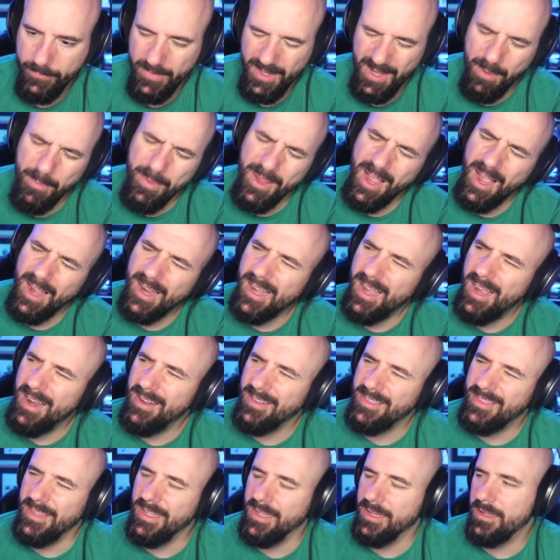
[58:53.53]
I mean, I
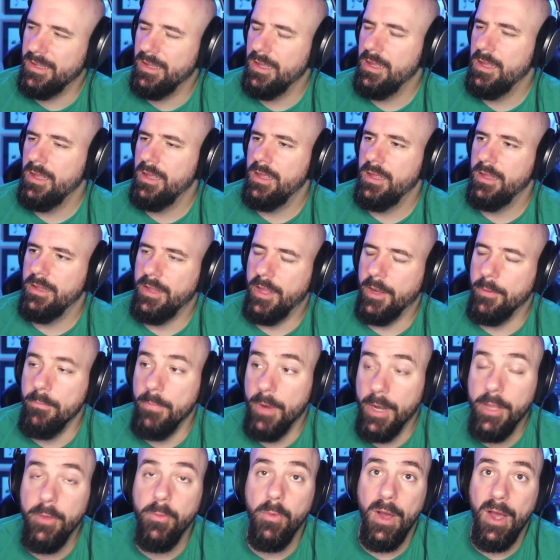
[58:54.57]
kind of think like
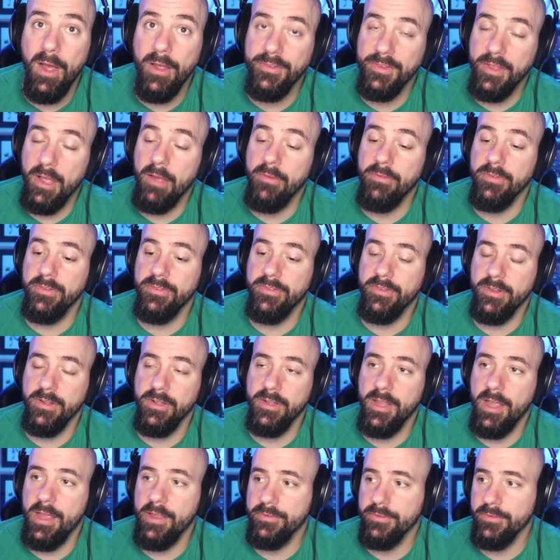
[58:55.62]
money wise, obviously the
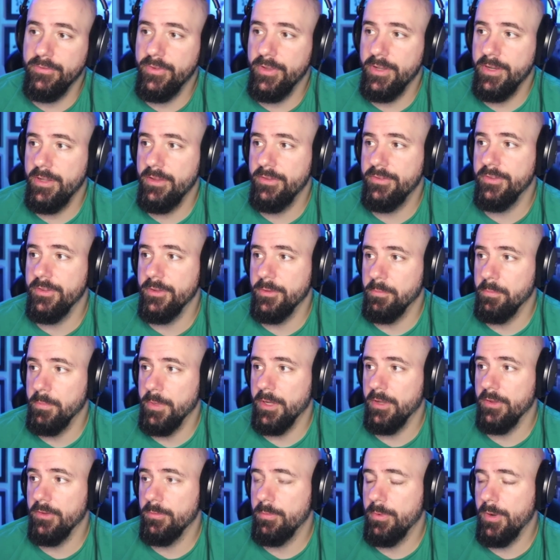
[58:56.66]
last event isn't the
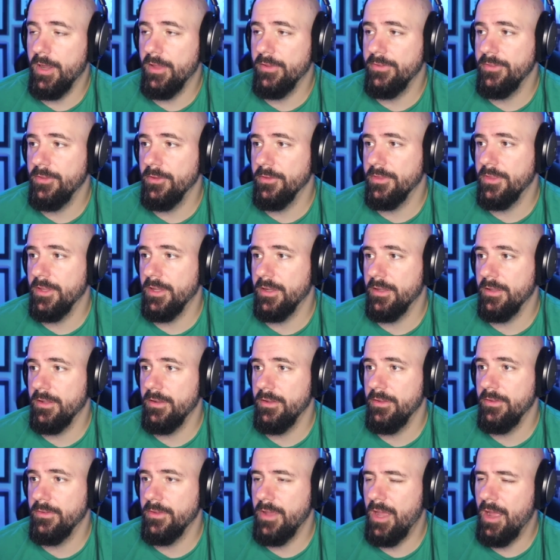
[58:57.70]
biggest, but I still think it
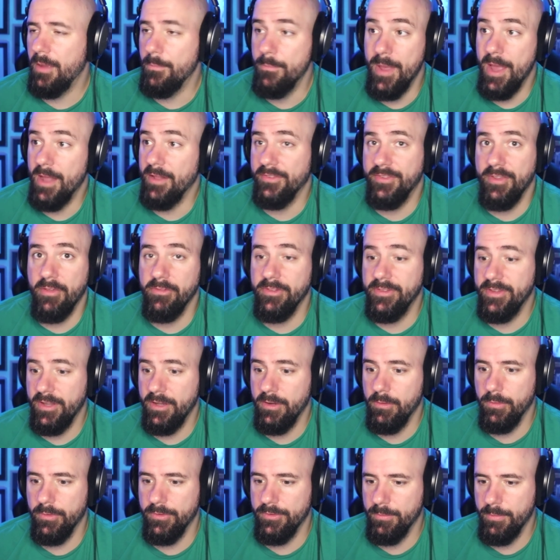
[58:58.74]
is. I, Madden
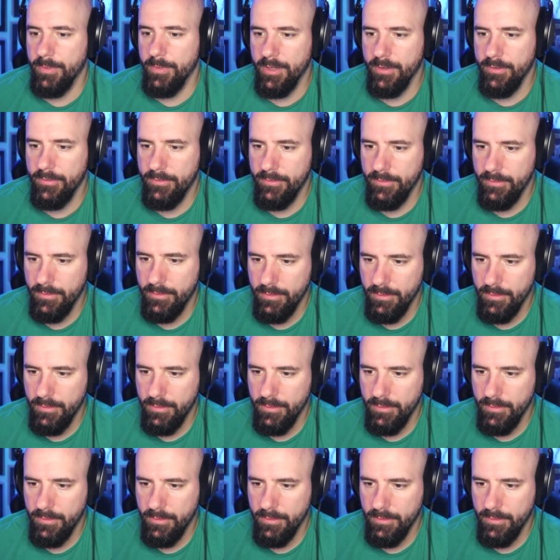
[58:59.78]
17 was the biggest.